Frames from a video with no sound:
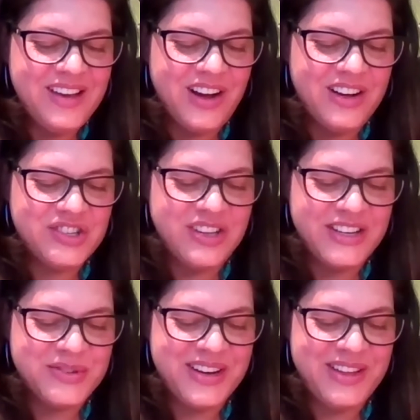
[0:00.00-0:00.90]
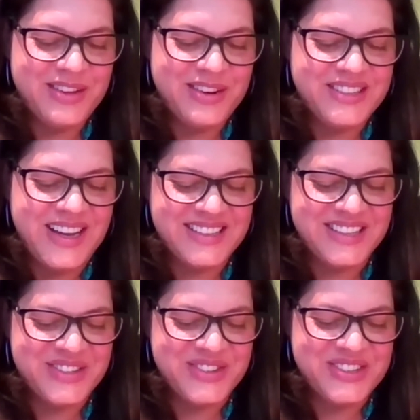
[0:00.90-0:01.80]
on July 23rd,
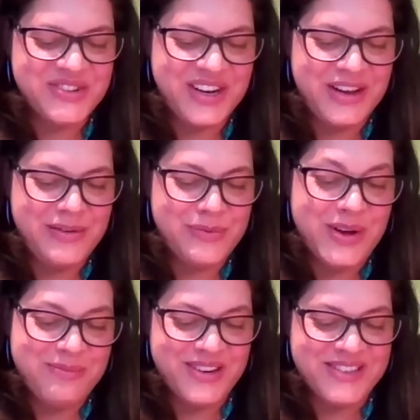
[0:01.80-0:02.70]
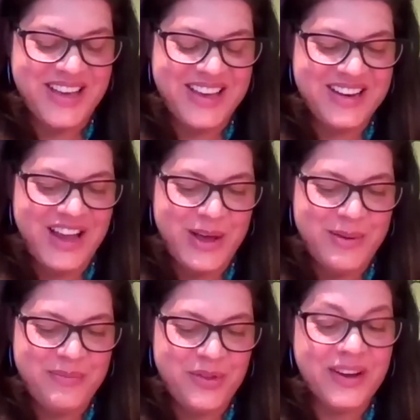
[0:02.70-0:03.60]
Texas was
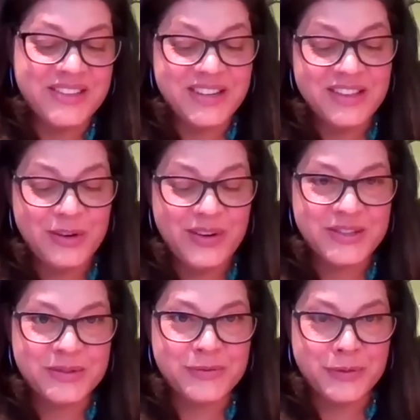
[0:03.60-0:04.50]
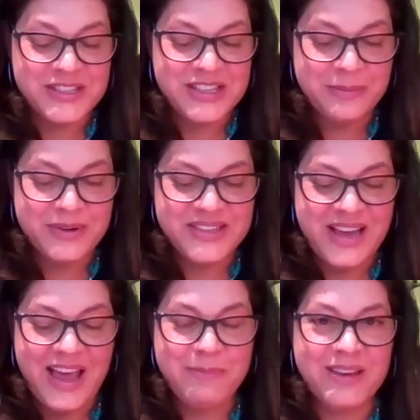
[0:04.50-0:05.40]
21%. The rest of the US was 14%,
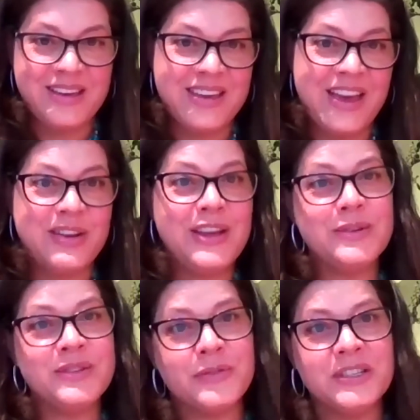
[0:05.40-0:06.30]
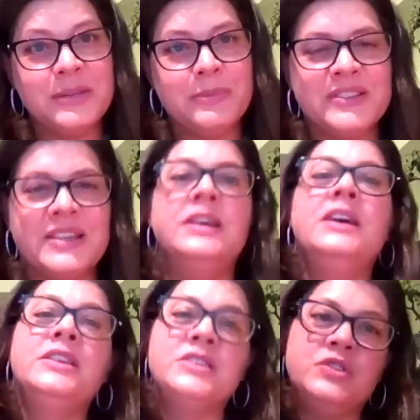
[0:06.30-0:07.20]
and Pitkin County was 14%.
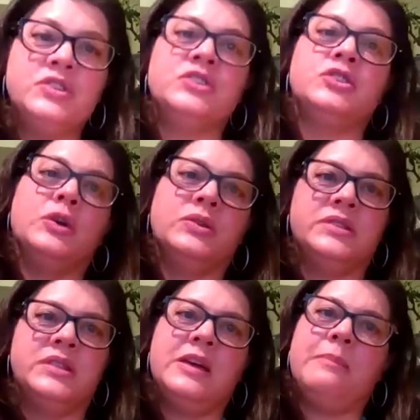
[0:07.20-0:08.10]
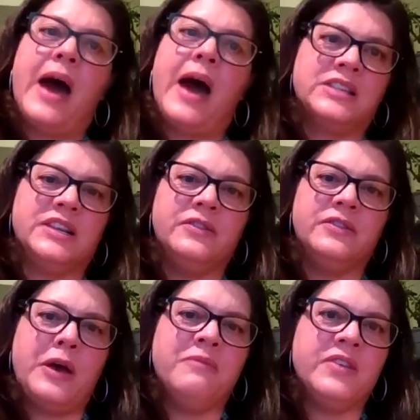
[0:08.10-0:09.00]
So it just shows the impact of
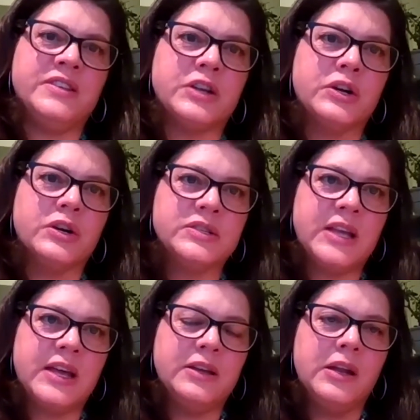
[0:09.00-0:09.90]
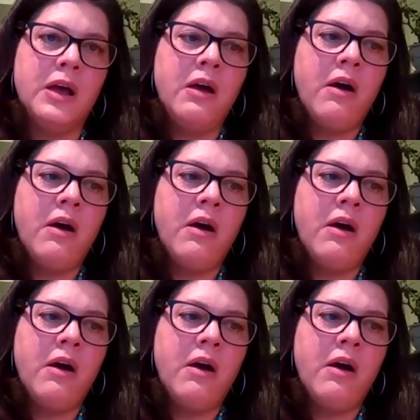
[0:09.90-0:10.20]
visitors and